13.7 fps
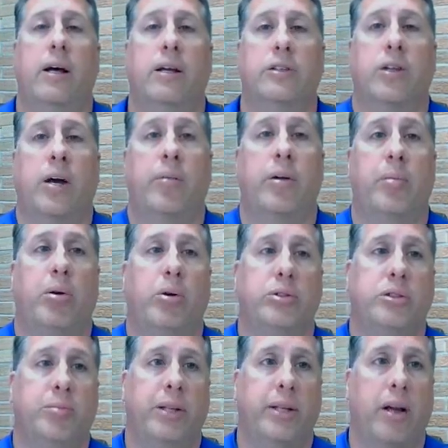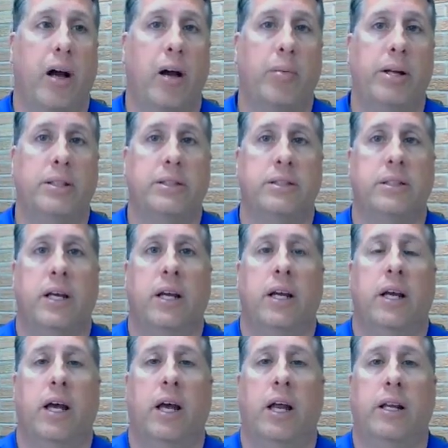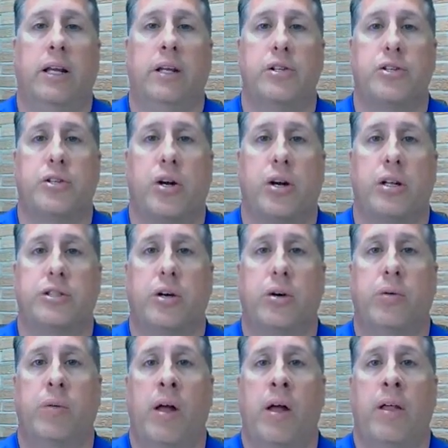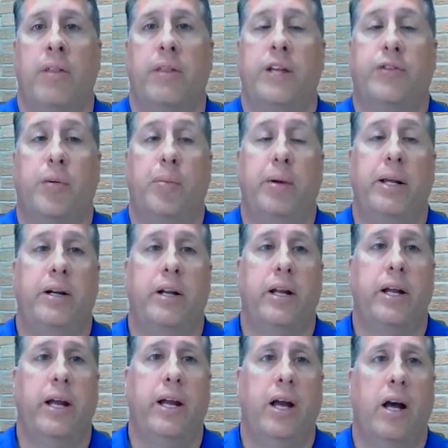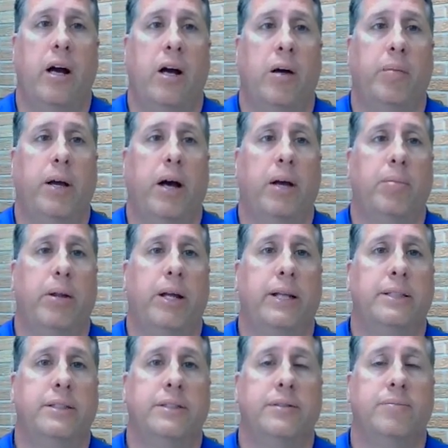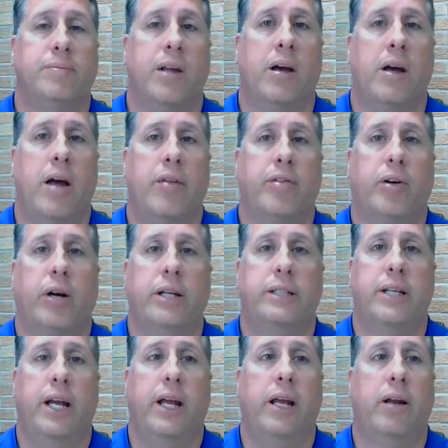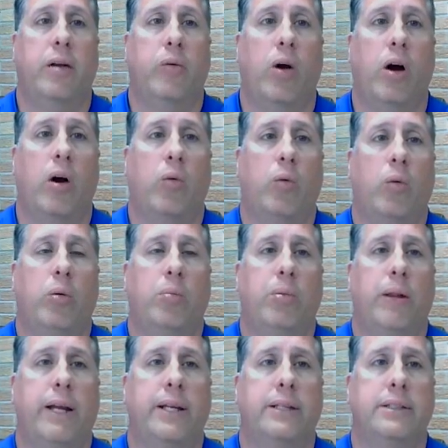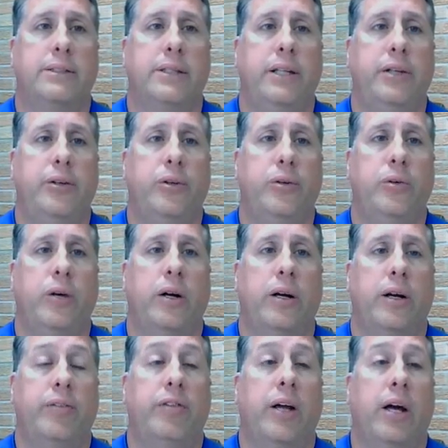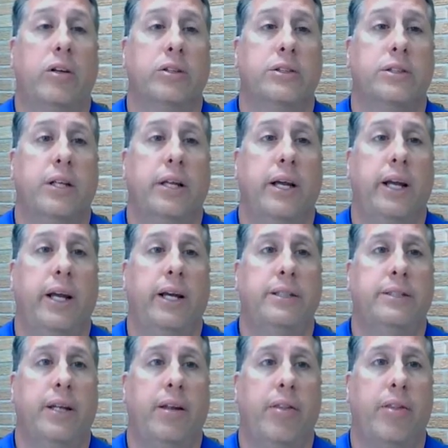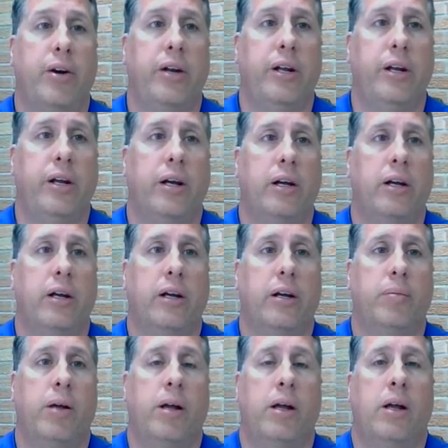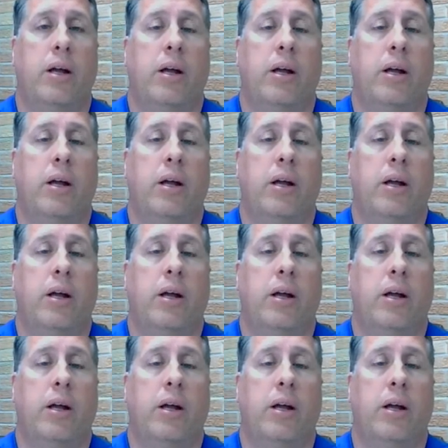Uh, so I'm gonna post them in the comments and get you started. So thanks for being there today. Um, God bless. Uh, have a great day, and uh, we'll plan to see you if not on Sunday at 10:30. Um,